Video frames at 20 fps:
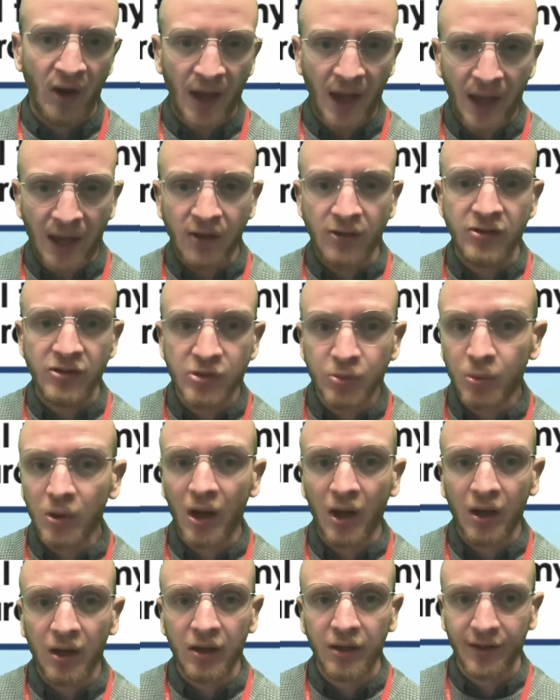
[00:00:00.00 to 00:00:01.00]
Helen's
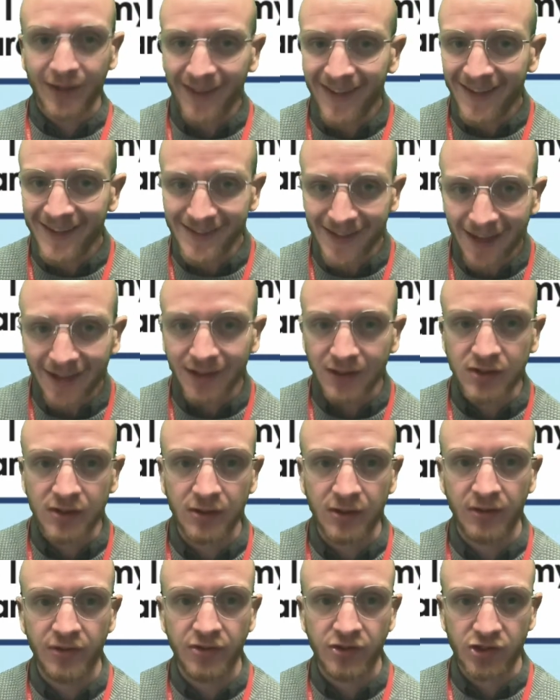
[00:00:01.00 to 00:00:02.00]
work is
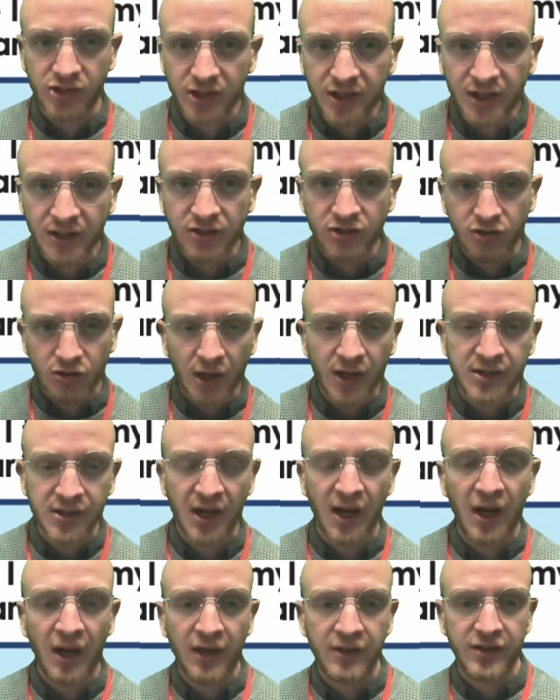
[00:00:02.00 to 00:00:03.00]
excellent. She has tried her
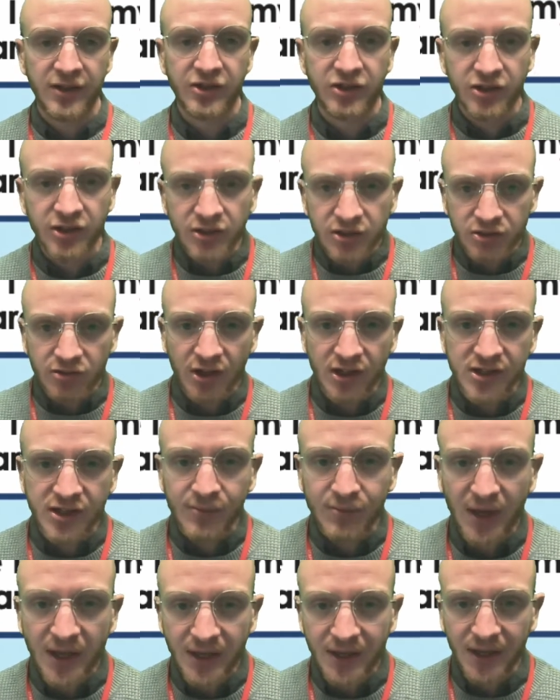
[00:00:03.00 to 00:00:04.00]
hardest. She's tried to
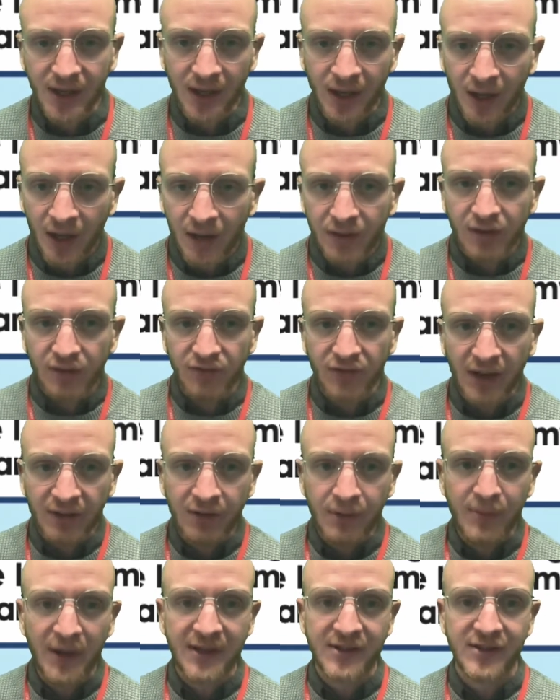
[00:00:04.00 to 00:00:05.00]
make it the
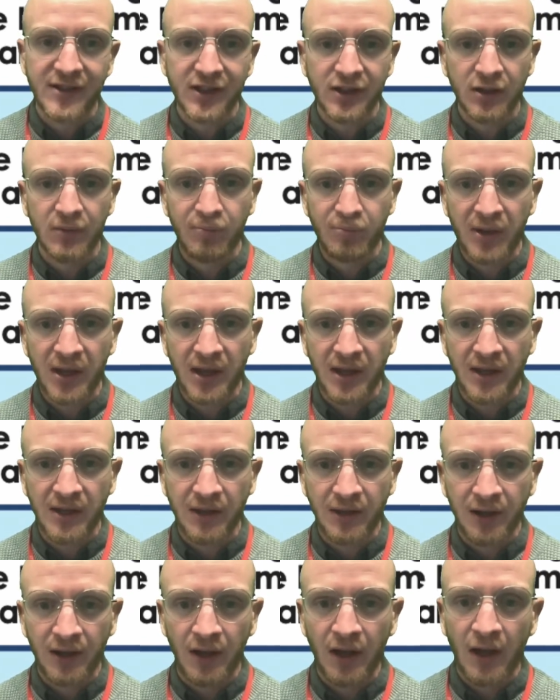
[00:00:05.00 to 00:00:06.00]
very best it could be.
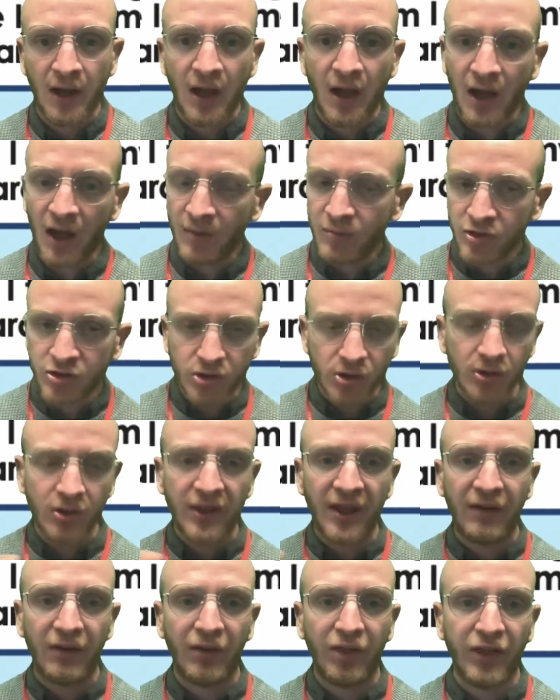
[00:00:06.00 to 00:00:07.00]
I'm sure
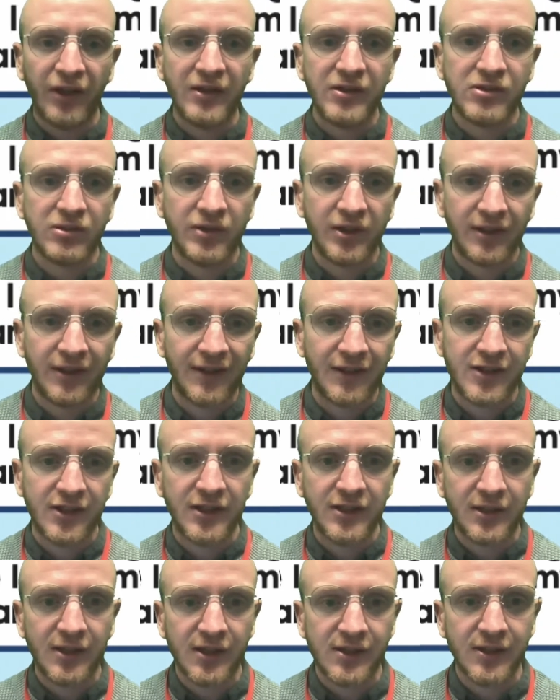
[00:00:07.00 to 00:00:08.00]
there are things on it that she
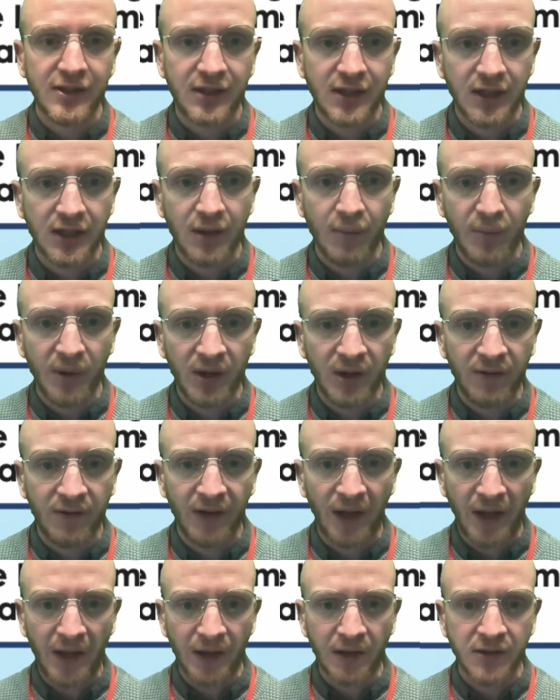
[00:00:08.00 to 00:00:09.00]
doesn't think are
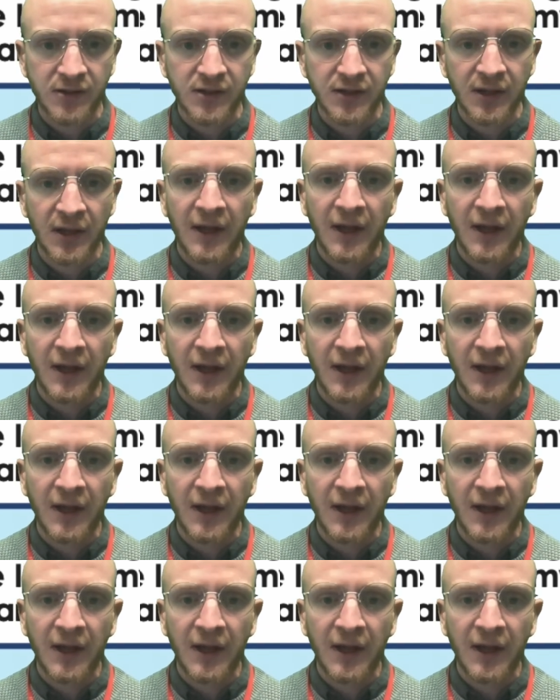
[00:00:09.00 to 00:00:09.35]
perfect,